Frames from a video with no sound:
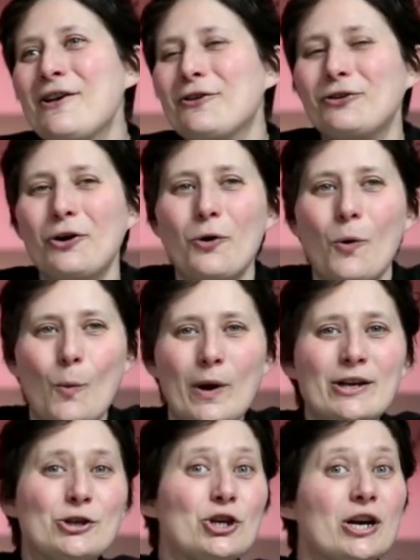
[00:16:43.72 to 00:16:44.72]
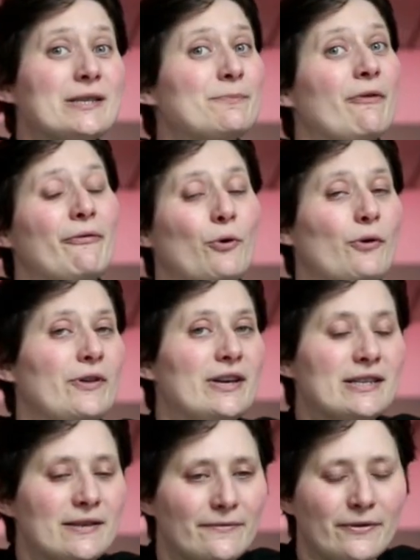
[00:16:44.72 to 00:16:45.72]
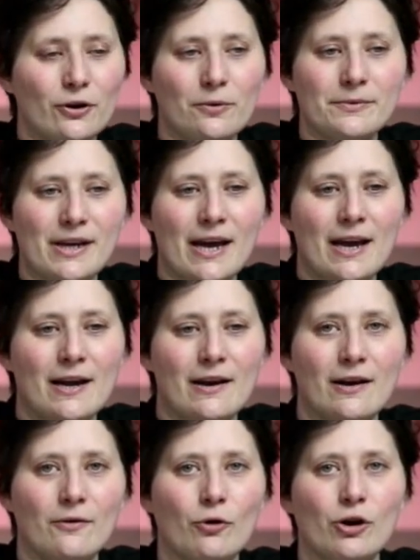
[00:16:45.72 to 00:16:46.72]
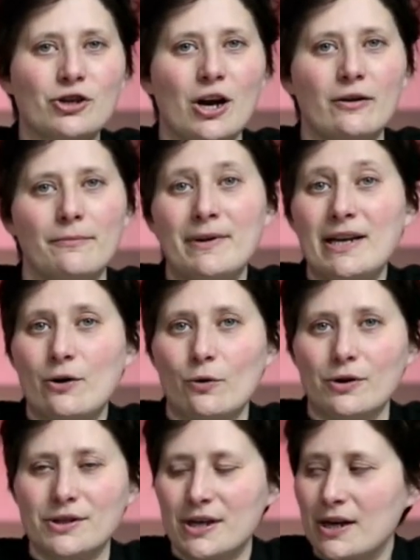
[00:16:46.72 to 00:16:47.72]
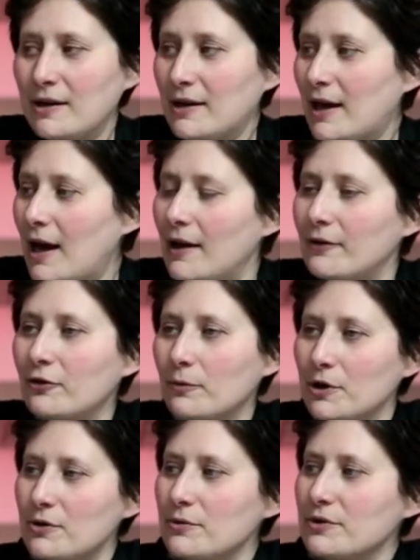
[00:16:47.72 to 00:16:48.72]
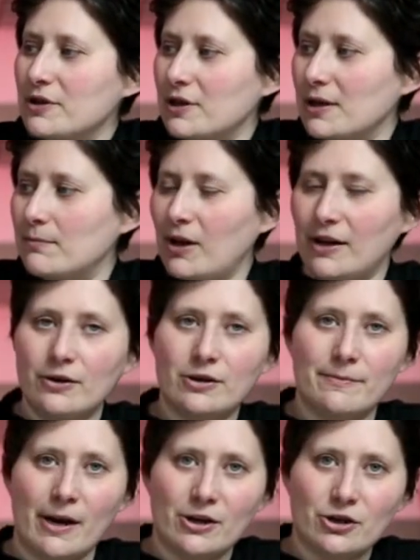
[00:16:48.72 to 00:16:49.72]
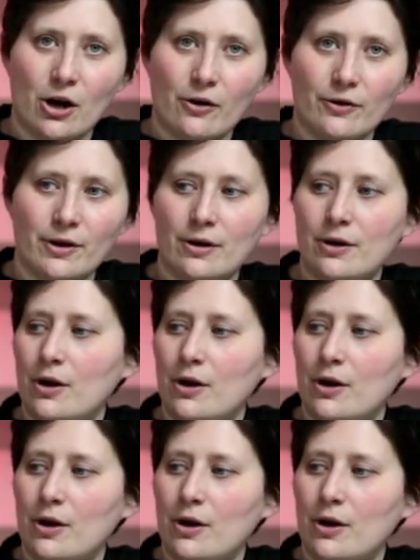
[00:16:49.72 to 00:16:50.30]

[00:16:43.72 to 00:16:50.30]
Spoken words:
So we just before this filmed a raw chocolate mini course, and so we used the blender to make chocolate.